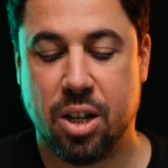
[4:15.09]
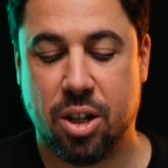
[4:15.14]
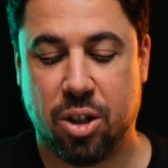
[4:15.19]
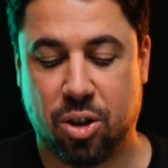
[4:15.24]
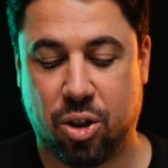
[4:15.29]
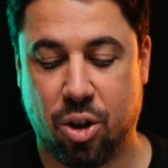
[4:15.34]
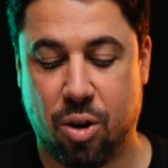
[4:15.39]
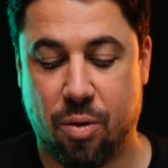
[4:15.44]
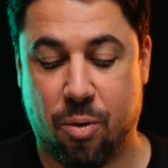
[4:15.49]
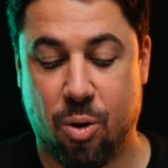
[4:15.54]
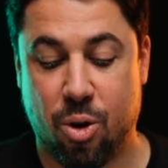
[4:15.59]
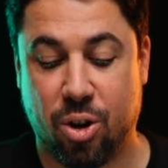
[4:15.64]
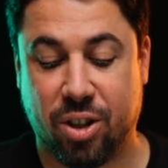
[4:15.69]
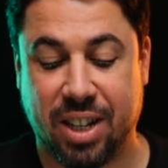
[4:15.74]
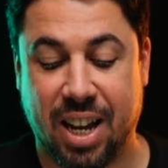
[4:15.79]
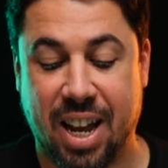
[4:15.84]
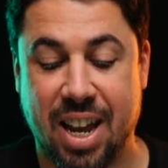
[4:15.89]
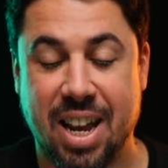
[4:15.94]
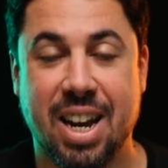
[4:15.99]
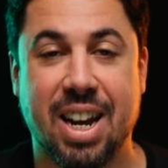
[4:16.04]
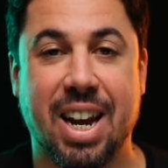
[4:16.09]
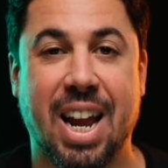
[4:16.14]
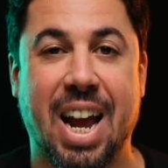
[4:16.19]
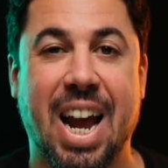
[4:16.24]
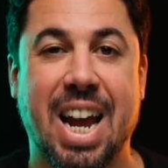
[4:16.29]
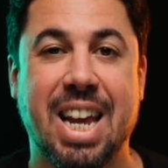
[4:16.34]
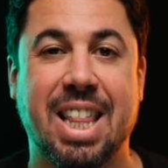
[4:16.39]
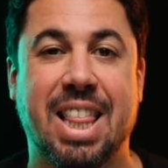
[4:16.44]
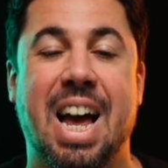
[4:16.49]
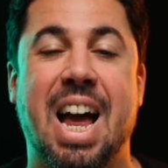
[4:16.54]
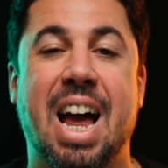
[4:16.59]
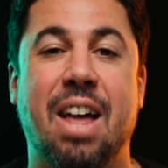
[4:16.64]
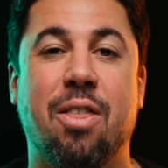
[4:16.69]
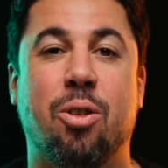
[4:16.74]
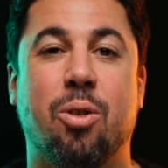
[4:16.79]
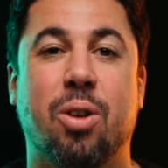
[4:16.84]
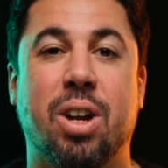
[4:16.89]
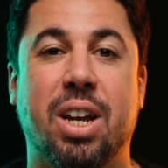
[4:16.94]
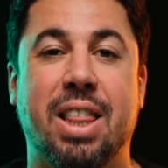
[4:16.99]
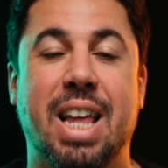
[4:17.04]
So for saying
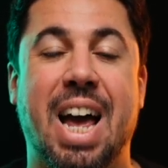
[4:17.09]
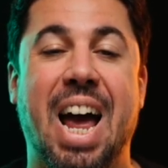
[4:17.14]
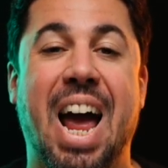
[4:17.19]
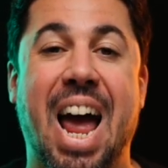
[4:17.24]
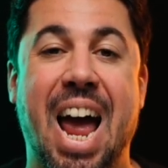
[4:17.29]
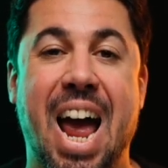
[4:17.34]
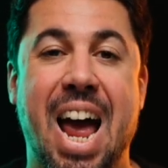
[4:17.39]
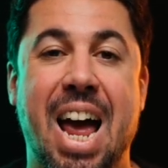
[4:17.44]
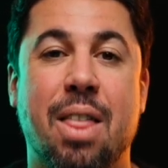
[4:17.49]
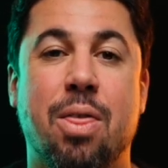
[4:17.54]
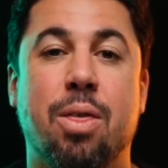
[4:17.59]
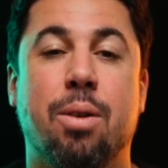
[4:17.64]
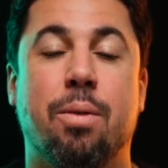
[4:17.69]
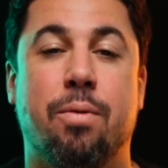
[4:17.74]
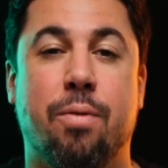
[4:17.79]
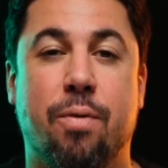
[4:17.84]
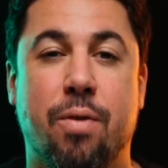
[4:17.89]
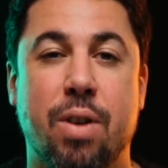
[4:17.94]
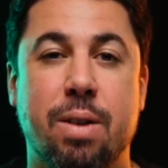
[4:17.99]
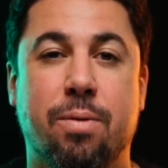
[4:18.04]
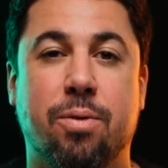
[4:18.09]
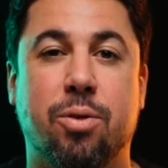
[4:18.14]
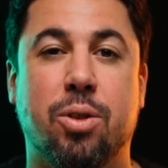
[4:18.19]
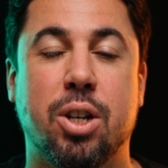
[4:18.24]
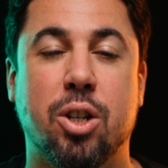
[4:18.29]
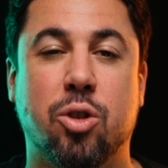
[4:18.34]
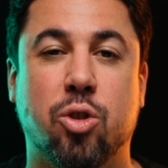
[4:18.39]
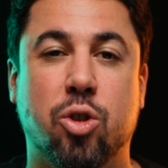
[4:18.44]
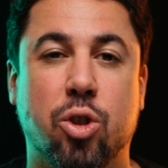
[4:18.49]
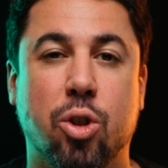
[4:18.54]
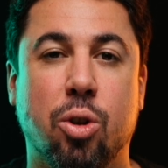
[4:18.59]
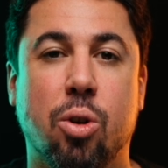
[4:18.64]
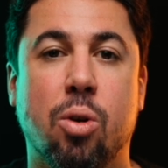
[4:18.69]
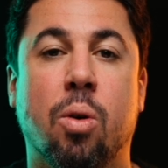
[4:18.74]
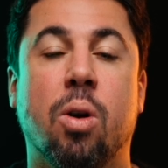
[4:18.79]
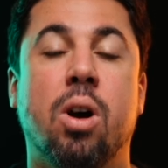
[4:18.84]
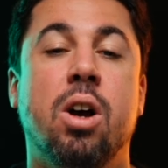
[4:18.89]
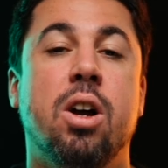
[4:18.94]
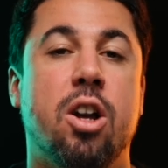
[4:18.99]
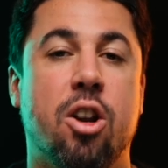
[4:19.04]

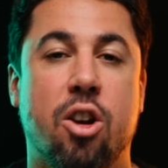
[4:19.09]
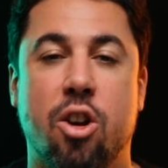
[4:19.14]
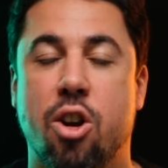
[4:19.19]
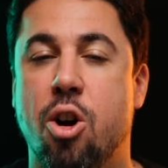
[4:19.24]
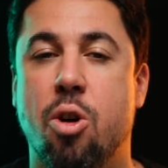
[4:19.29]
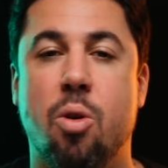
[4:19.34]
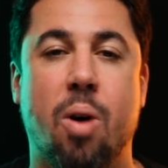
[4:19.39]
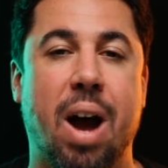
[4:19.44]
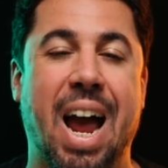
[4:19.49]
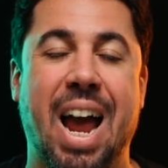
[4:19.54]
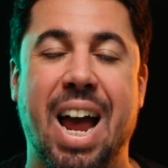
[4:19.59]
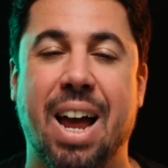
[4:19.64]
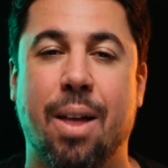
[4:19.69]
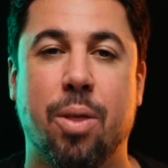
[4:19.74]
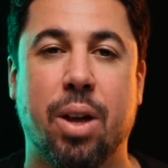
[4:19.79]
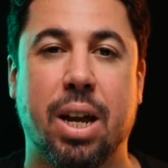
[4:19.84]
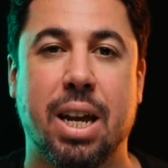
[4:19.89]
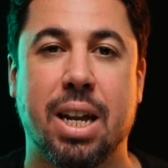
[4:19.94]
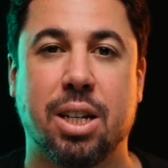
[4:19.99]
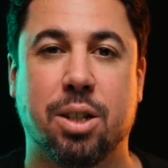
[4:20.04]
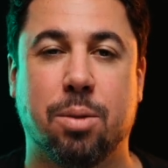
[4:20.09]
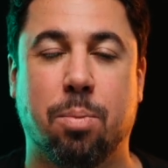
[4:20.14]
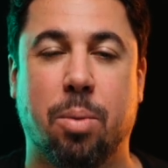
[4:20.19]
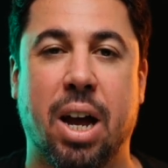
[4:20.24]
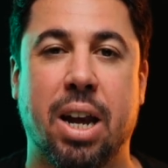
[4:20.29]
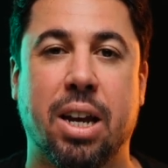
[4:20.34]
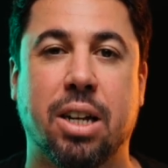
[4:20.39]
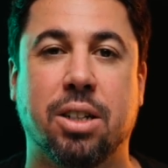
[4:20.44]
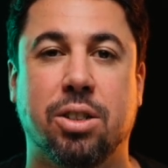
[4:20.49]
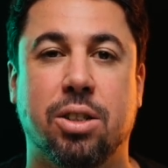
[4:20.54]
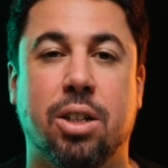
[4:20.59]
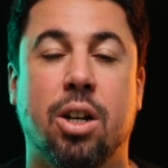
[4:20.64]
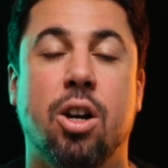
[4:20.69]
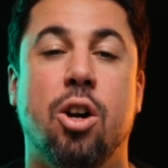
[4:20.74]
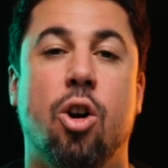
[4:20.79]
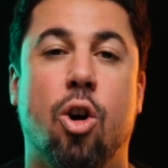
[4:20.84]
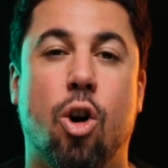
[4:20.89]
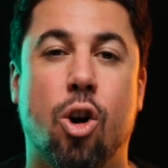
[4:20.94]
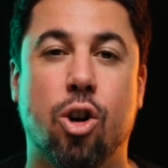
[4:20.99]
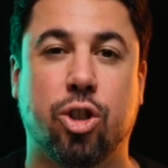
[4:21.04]
852, no and in Spanish.
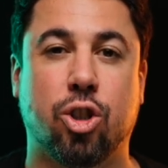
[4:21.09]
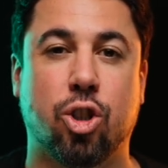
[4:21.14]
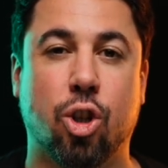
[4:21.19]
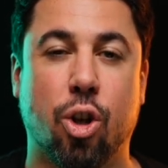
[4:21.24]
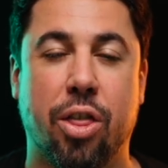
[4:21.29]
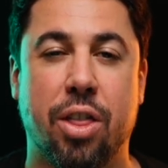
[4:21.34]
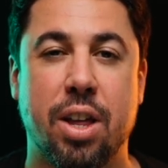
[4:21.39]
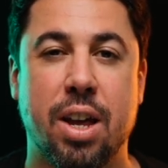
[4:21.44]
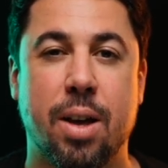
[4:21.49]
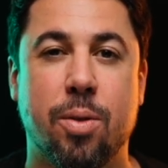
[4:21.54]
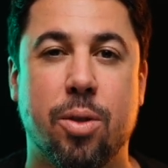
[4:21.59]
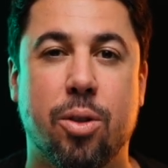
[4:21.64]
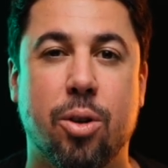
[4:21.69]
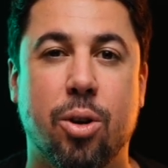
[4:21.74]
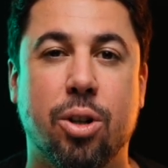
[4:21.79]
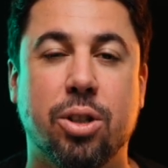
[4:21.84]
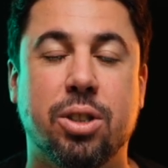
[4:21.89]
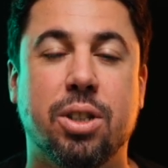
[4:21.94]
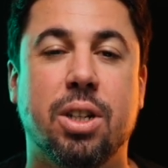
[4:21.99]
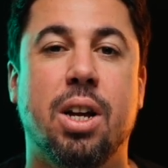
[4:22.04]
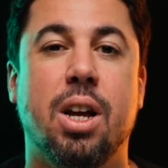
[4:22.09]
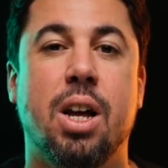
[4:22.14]
852.